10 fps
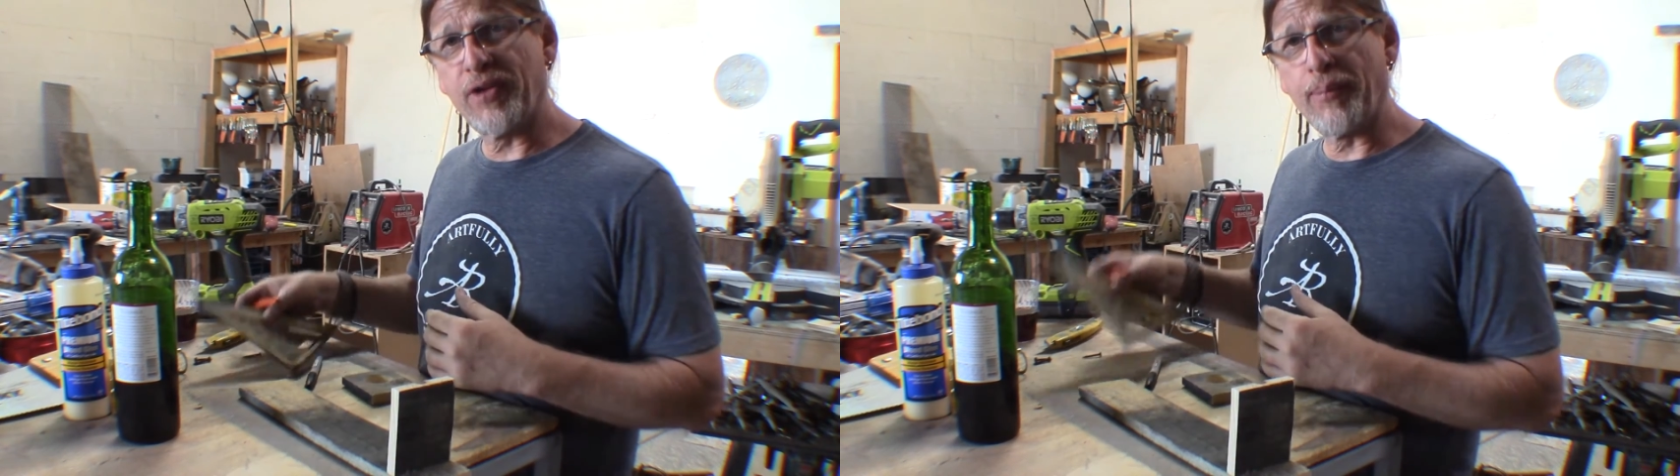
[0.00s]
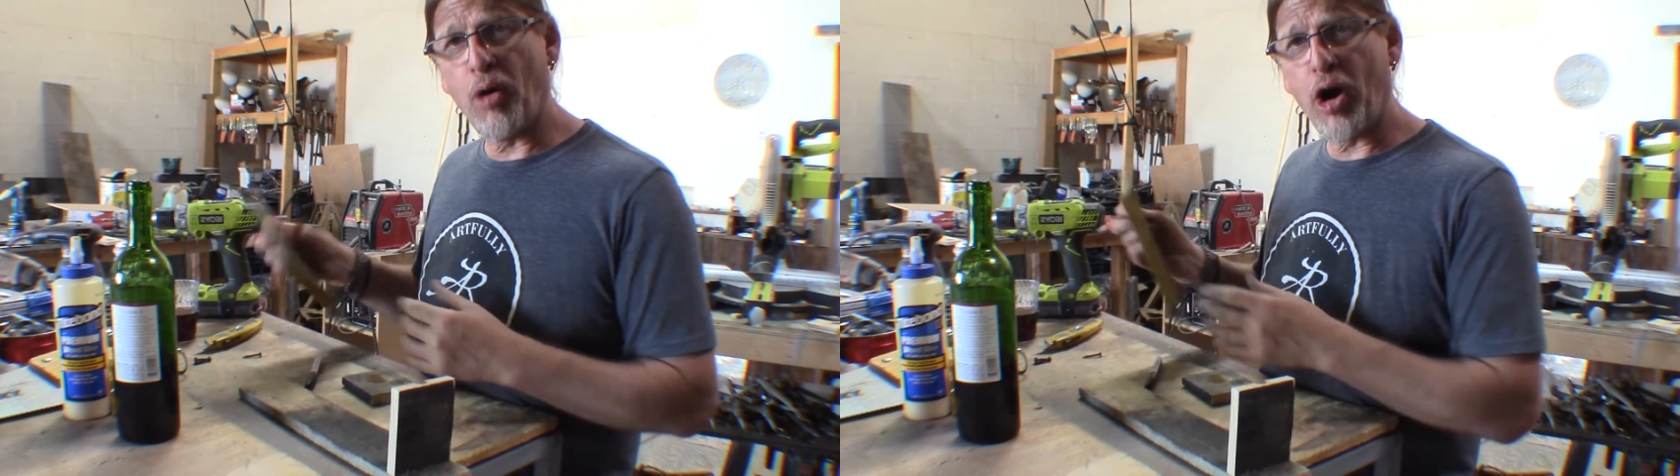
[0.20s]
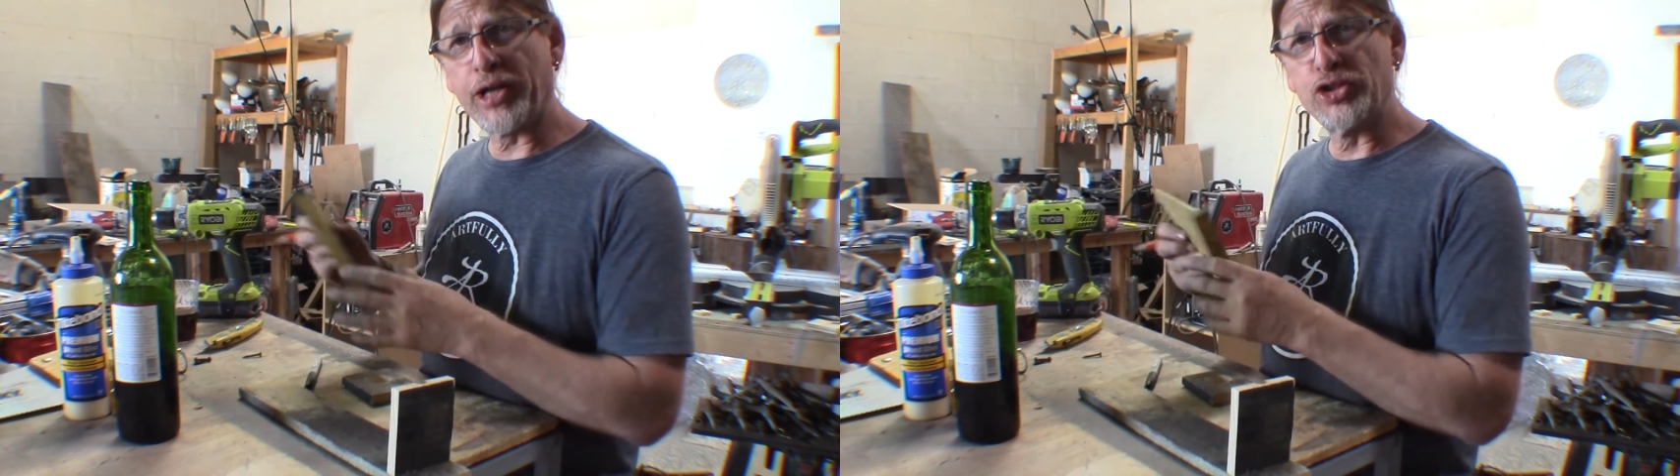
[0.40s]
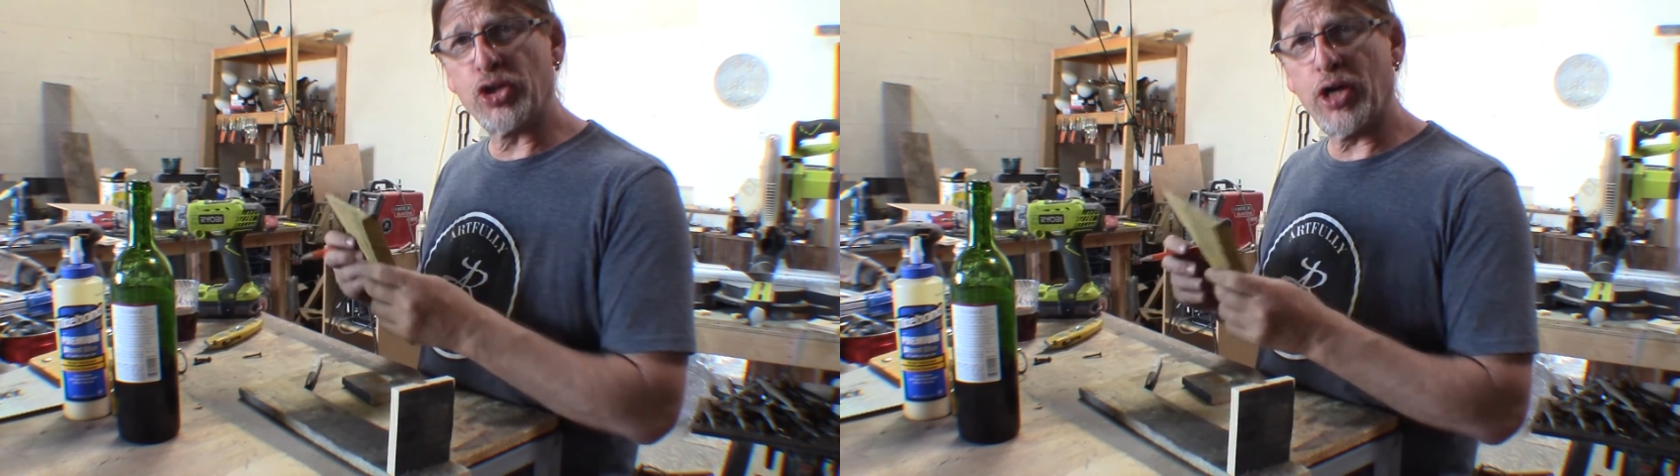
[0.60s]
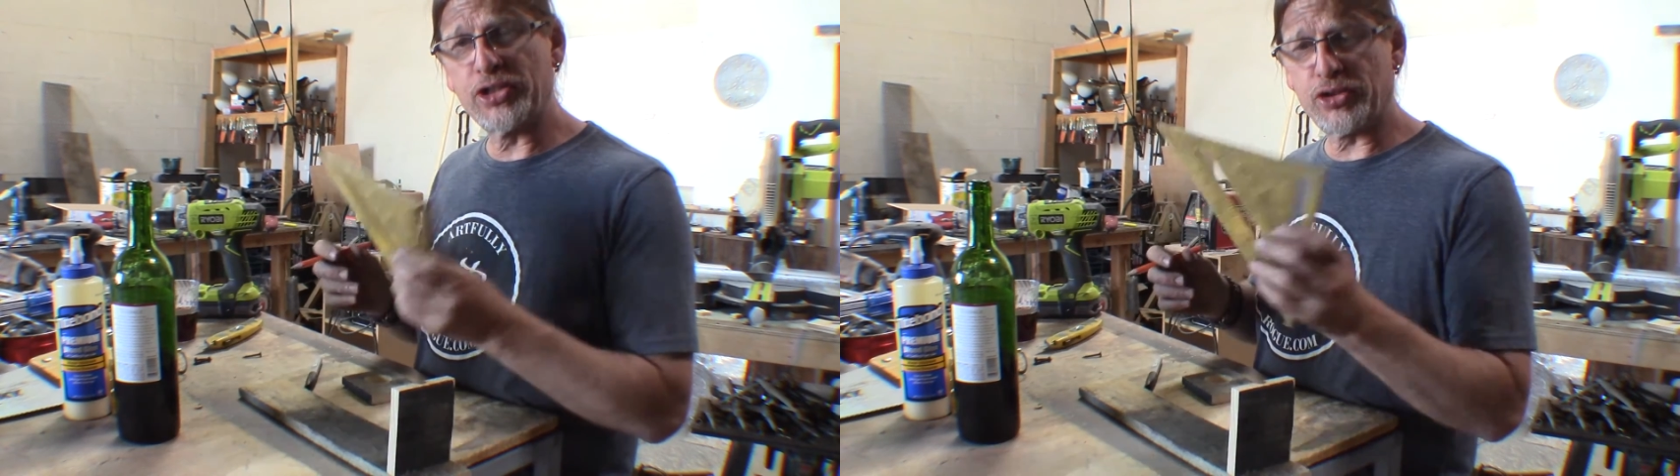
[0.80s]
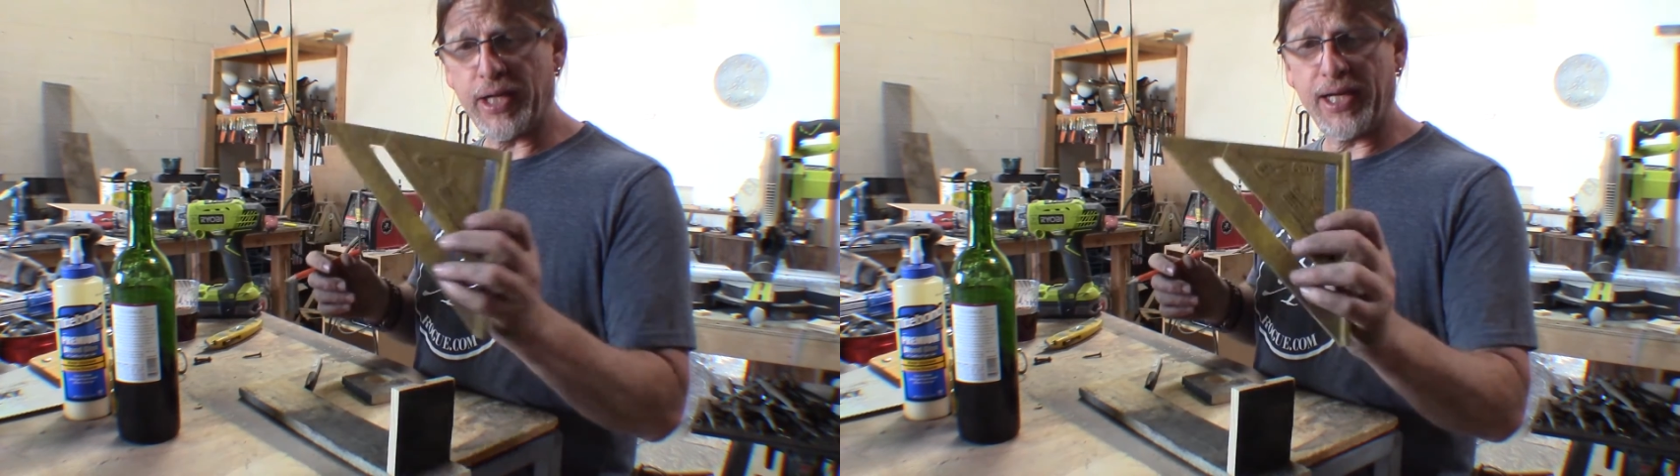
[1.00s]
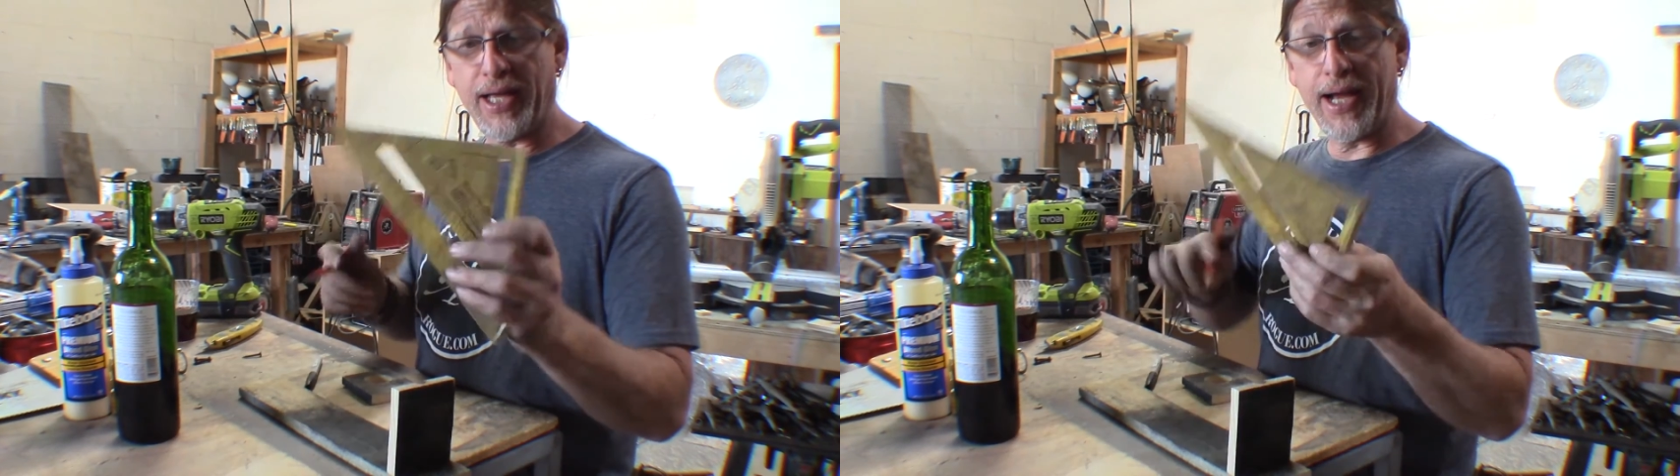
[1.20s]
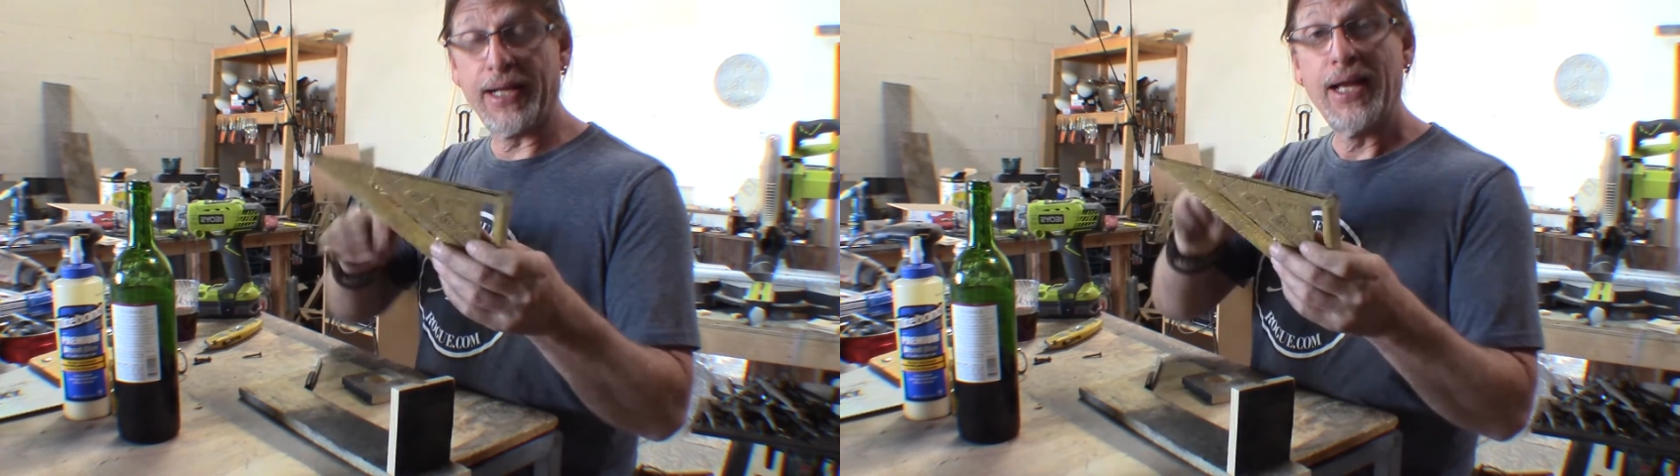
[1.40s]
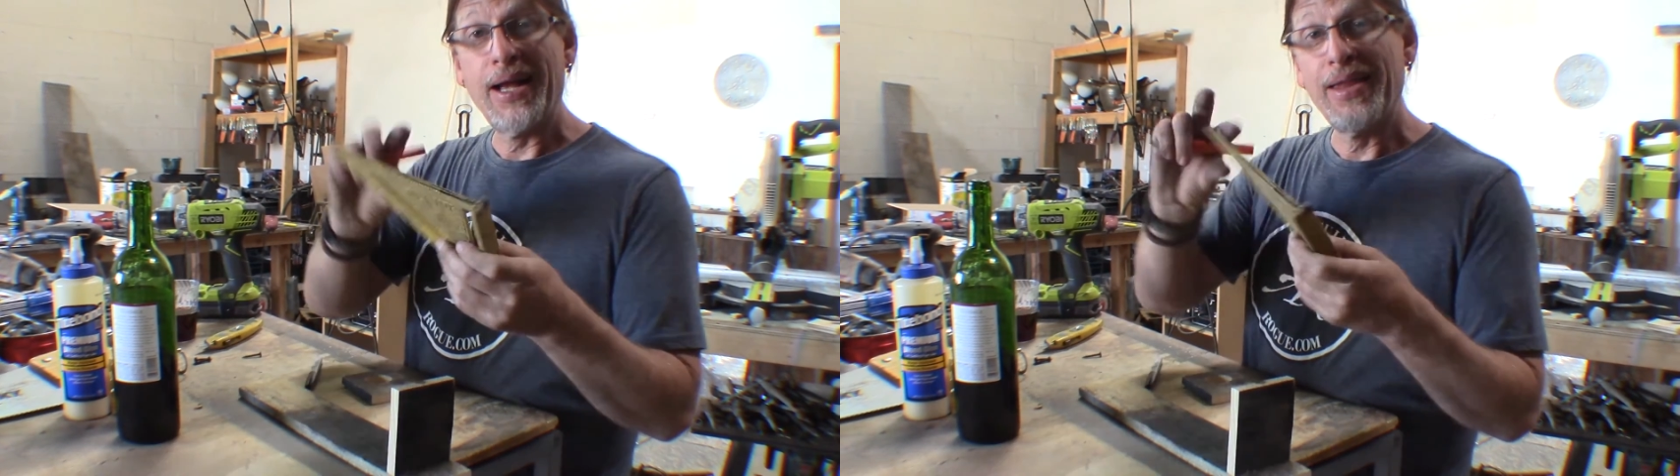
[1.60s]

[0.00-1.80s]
our mark and draw a straight line.